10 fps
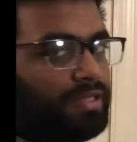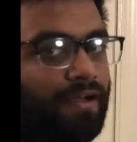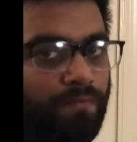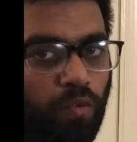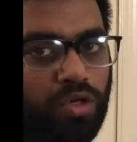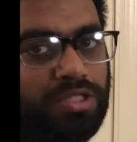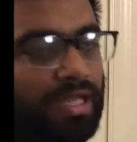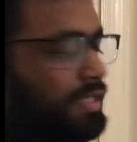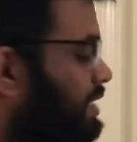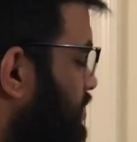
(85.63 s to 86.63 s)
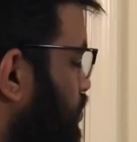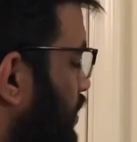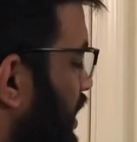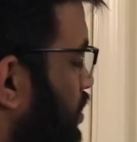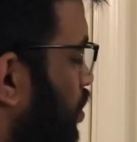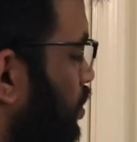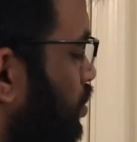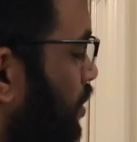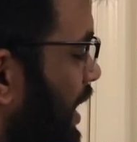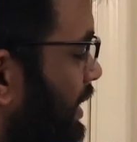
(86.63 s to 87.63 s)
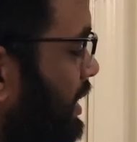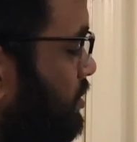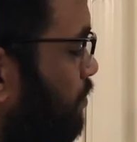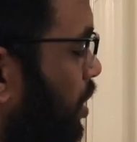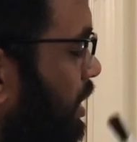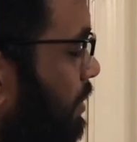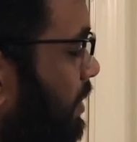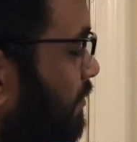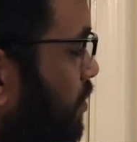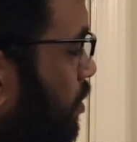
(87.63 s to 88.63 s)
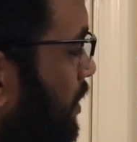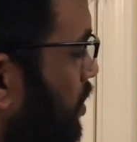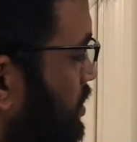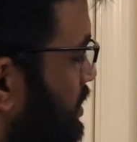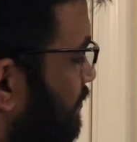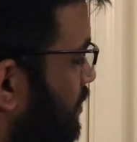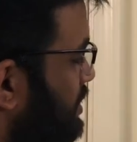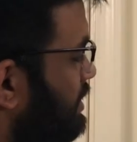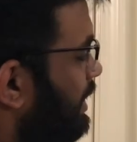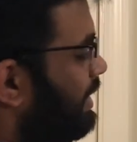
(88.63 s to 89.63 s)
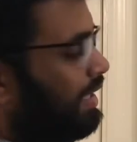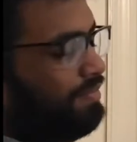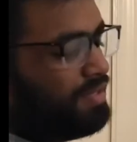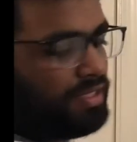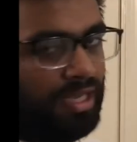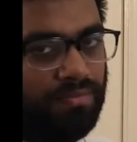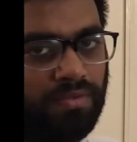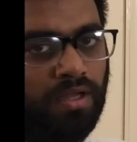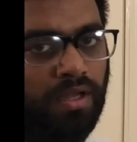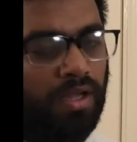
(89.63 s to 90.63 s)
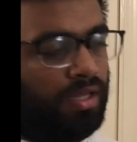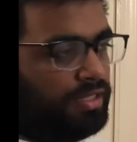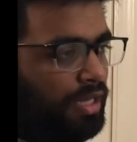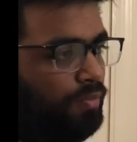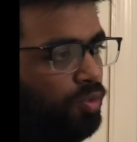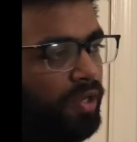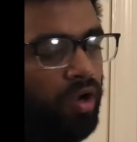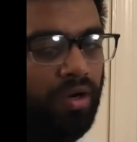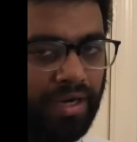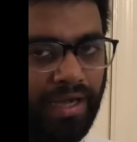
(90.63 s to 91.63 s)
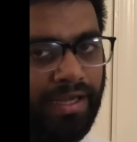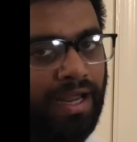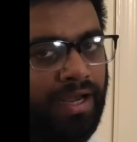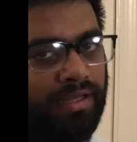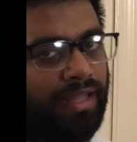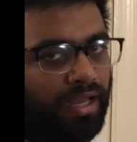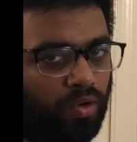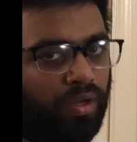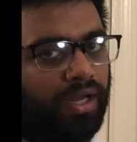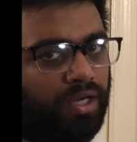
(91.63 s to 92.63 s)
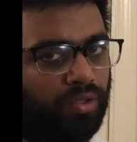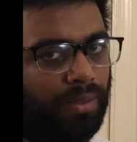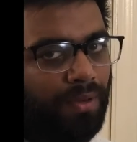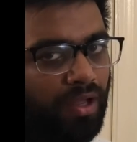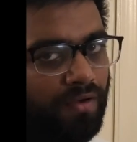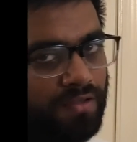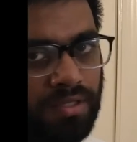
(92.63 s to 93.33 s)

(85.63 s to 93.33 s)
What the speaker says: have more chances to get onto at least spot number 4, because the first 3 teams seem to be alright and they are going into the playoffs